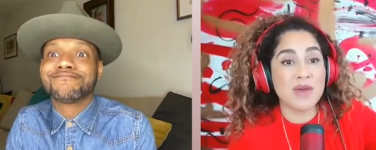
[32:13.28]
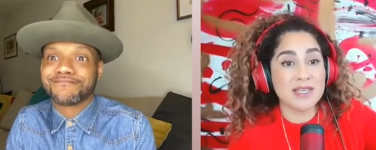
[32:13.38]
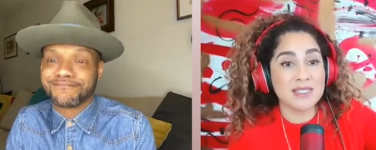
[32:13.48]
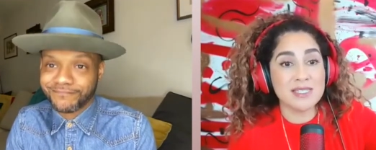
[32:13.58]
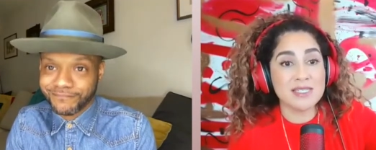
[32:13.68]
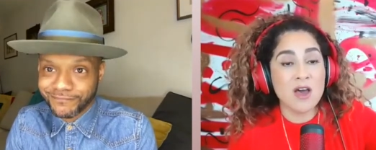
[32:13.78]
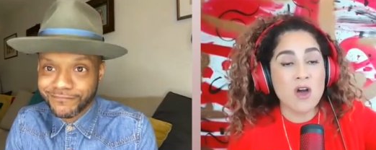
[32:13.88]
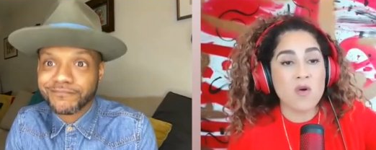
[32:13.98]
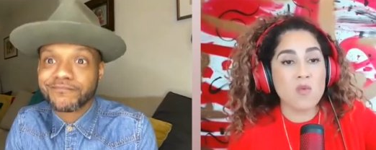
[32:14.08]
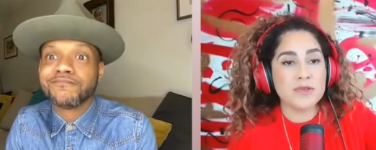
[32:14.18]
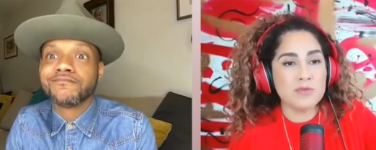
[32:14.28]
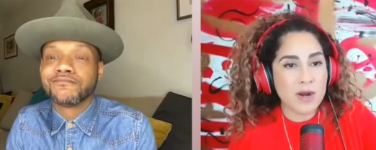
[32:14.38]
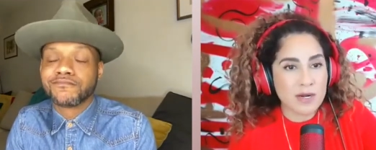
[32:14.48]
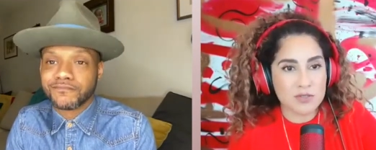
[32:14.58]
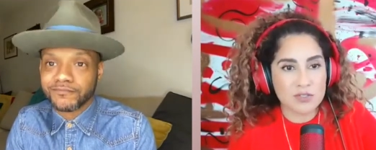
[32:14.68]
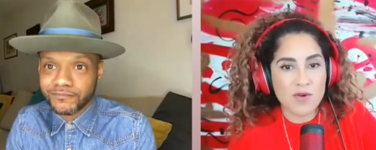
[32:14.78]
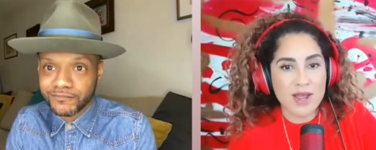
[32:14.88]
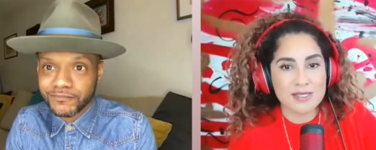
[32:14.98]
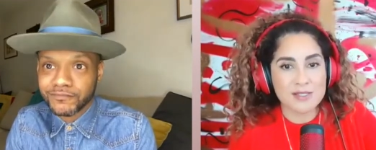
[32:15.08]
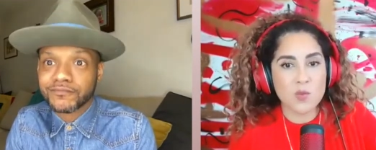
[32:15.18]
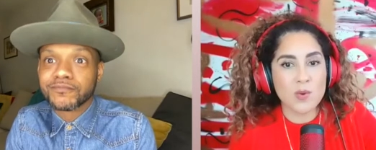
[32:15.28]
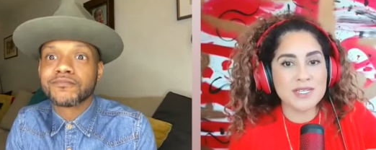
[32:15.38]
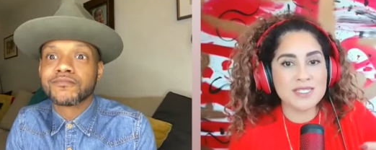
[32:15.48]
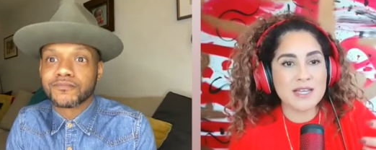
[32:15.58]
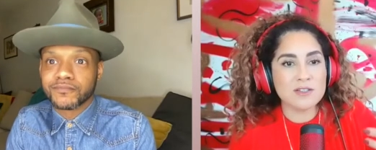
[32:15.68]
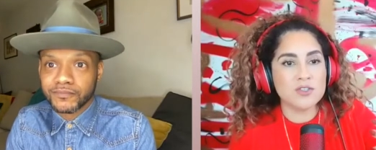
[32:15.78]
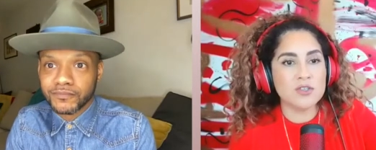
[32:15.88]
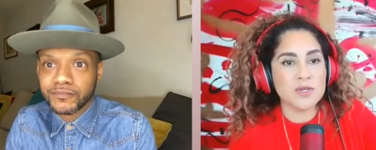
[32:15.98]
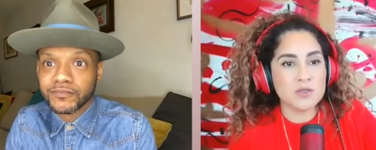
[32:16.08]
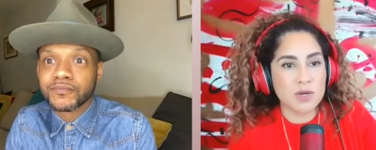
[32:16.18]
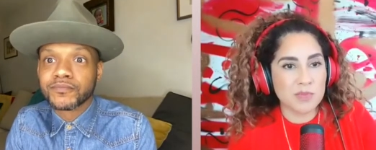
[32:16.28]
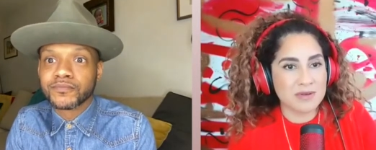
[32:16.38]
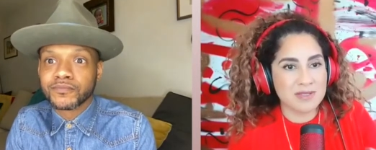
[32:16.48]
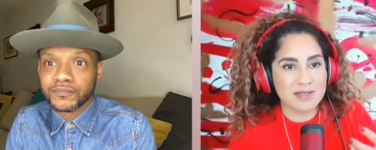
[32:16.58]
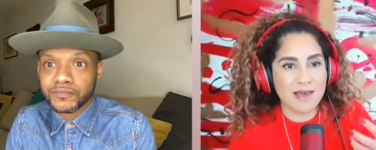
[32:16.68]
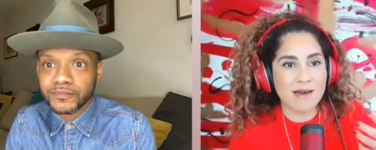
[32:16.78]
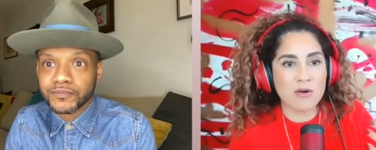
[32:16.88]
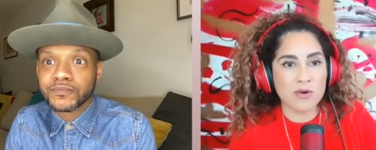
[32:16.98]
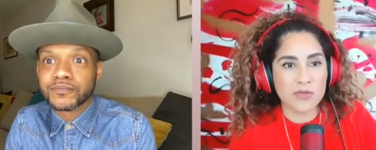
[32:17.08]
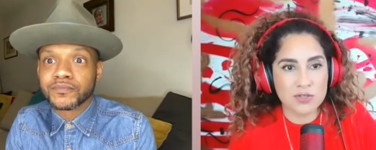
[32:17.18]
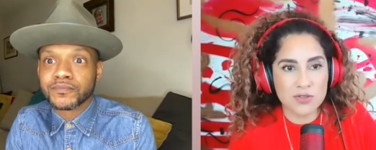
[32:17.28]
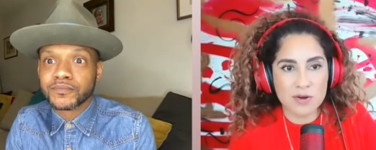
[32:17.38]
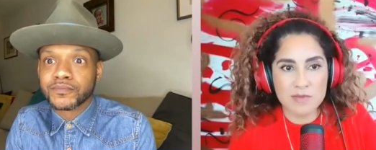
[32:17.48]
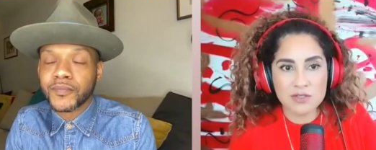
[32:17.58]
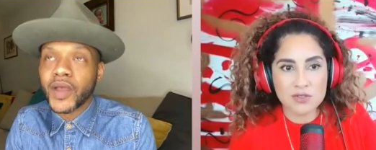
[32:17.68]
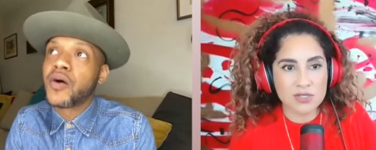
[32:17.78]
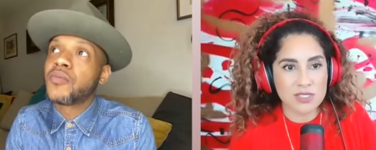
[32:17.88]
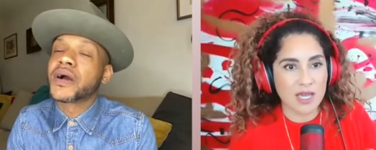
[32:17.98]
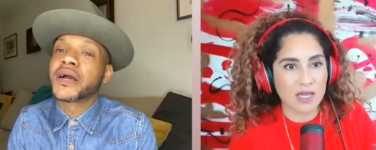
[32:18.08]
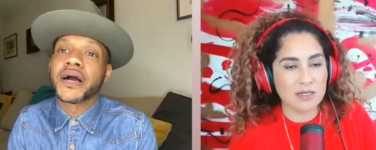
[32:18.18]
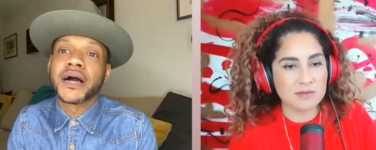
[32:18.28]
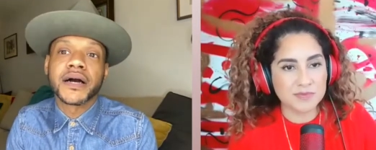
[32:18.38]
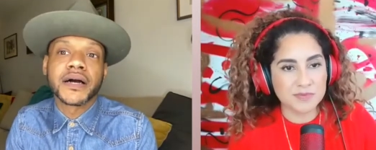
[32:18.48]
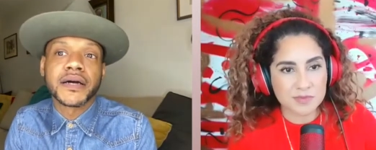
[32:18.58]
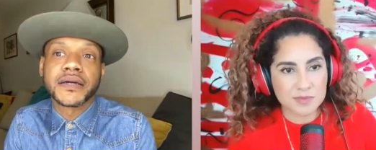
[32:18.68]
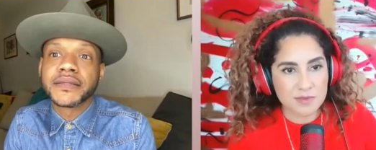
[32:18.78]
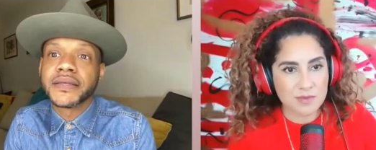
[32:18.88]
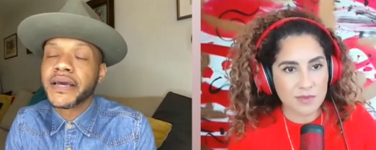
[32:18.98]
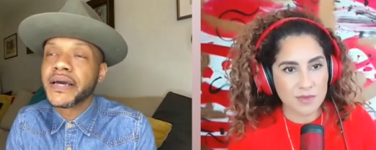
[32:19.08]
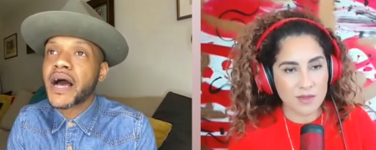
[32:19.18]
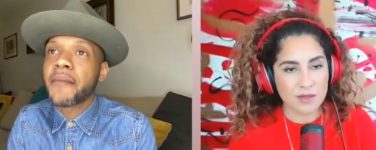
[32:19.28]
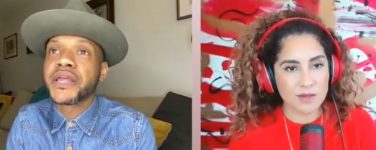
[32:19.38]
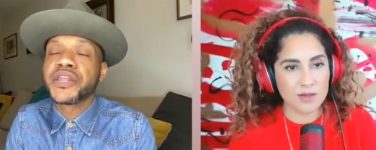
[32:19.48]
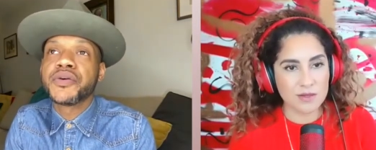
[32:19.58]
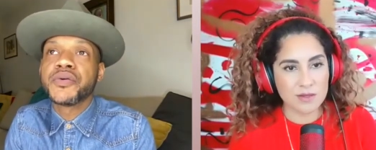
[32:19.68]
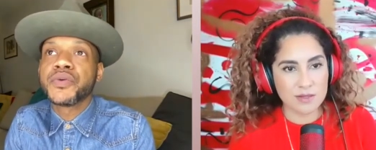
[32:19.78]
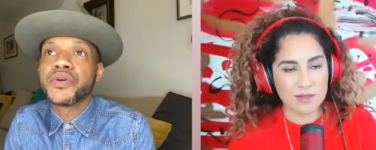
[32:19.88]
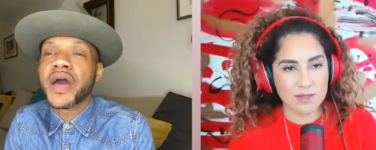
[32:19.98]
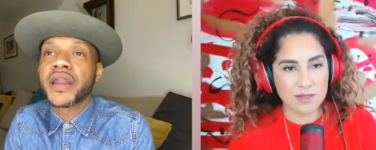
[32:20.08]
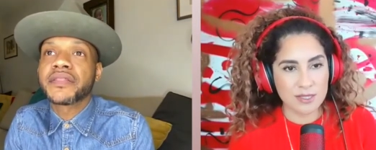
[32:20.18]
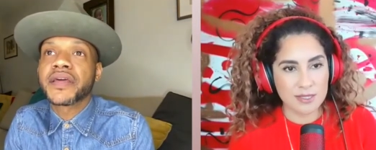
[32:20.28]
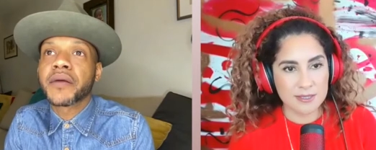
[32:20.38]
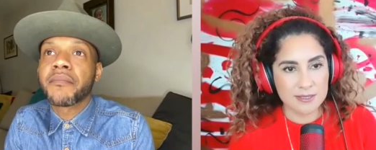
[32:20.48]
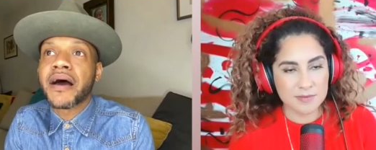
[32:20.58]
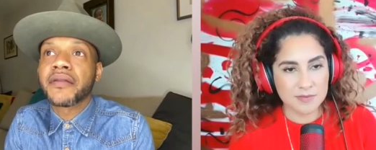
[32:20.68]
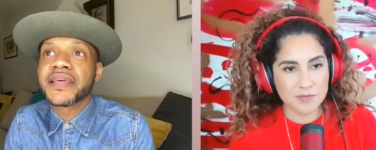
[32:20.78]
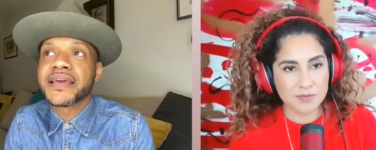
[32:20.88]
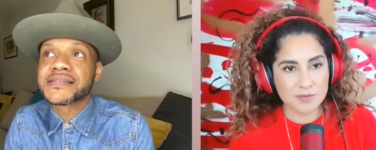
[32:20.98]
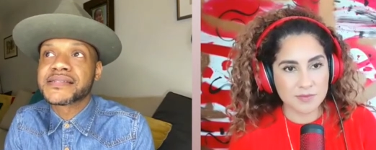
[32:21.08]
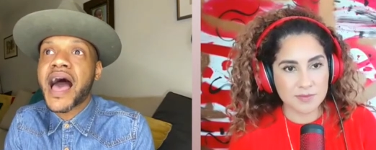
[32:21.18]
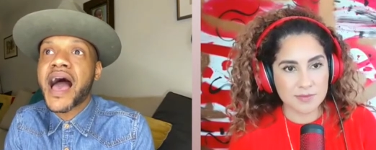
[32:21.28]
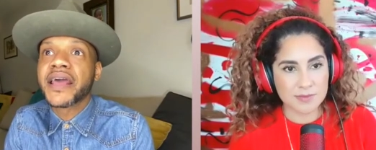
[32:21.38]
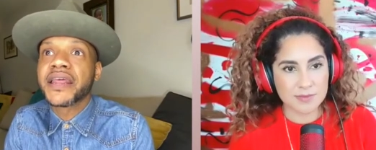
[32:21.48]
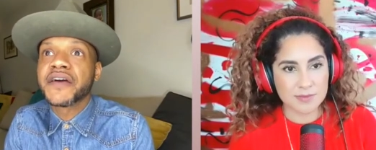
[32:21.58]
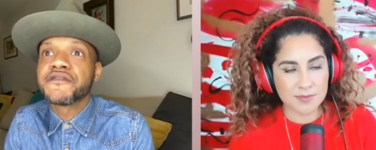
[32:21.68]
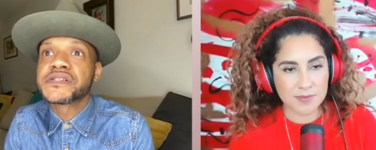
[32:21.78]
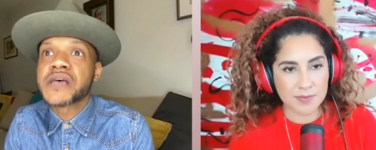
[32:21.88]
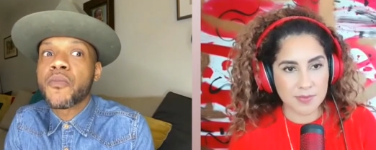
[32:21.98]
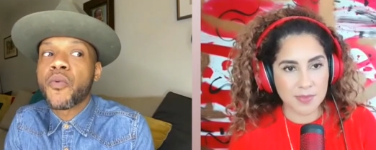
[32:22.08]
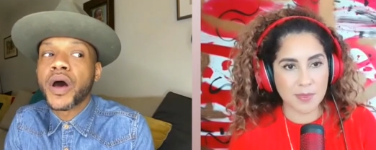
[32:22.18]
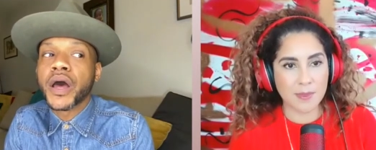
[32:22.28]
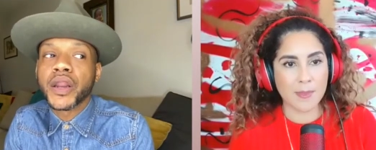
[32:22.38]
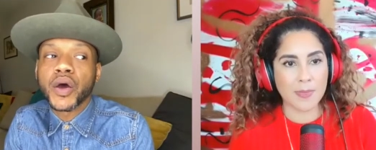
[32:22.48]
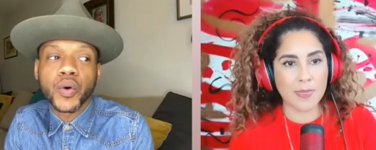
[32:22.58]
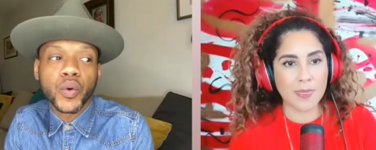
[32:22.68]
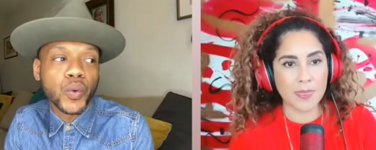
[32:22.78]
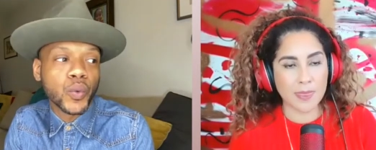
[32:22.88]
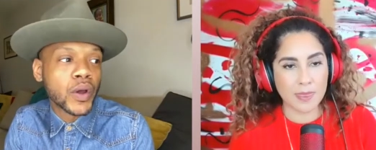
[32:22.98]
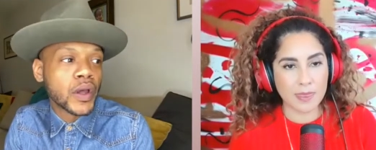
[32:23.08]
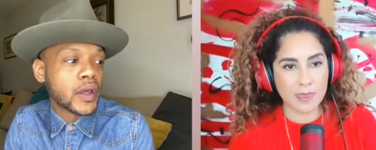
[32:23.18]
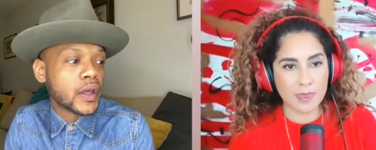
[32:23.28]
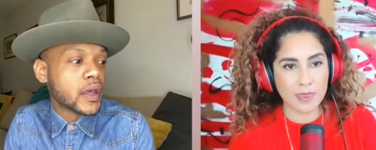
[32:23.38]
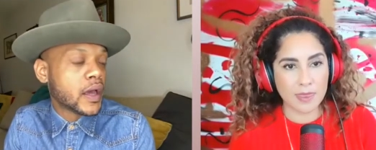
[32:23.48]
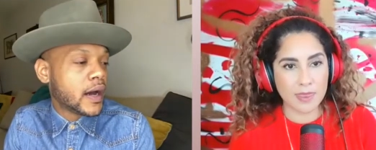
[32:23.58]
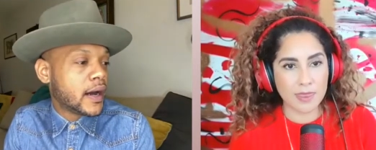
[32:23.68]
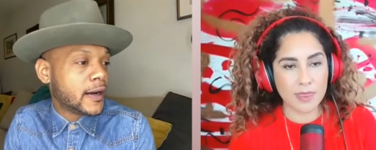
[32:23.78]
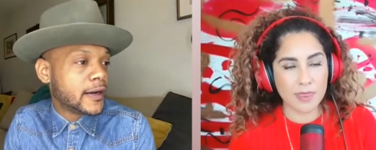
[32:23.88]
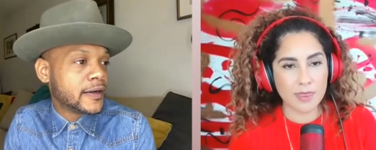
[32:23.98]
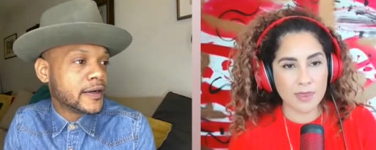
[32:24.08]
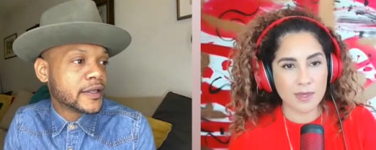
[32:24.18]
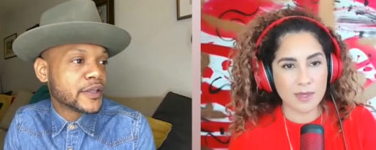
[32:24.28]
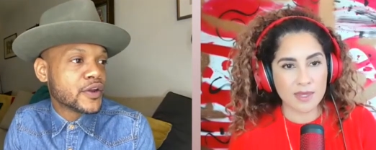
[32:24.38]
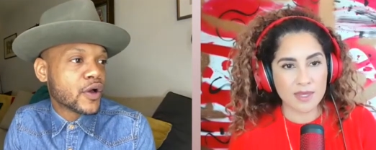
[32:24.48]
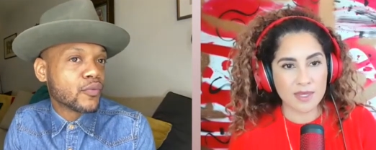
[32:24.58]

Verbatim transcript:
Speaker 1: basis. You brought up stress. What is that doing to a person's health, to their mental oh state? God.
Speaker 2: Yeah, I mean, you you got to think about the anxiety of someone who uh, you know,